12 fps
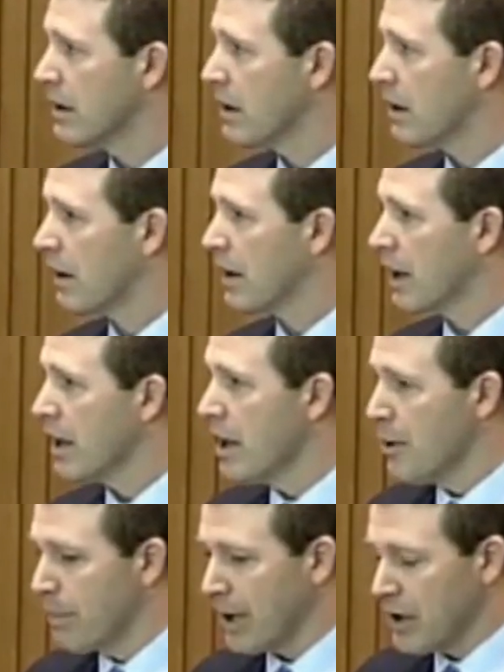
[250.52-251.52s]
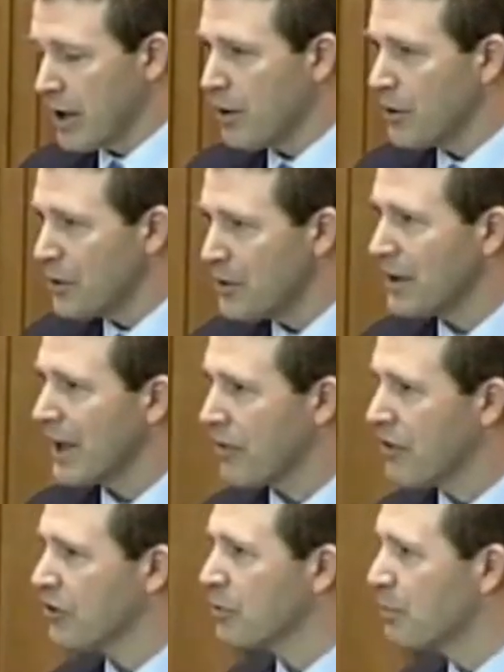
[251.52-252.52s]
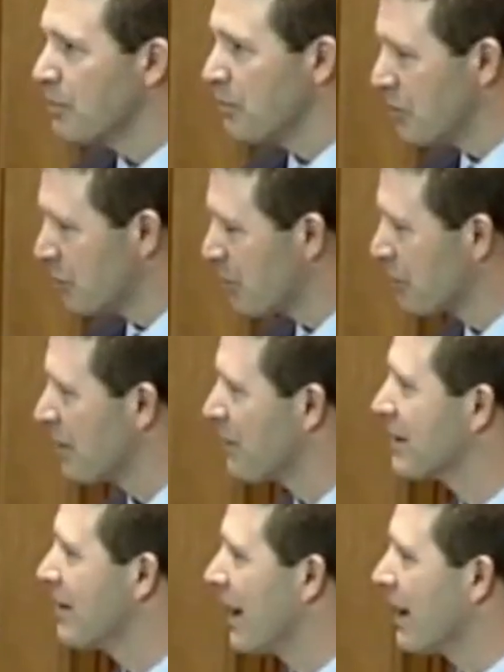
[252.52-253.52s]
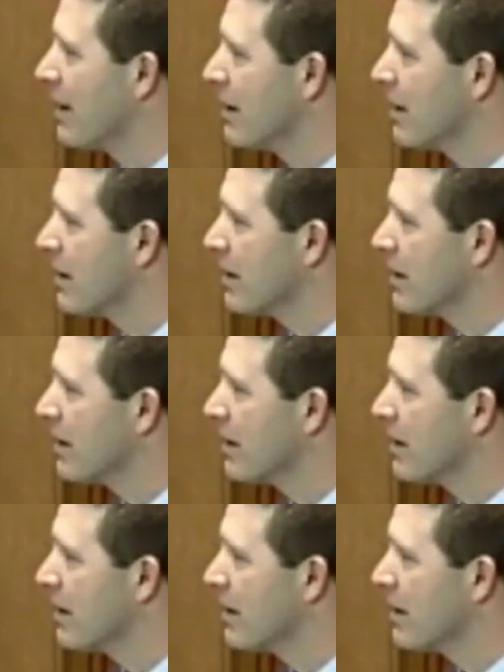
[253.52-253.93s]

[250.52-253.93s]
All right? But at this specific day,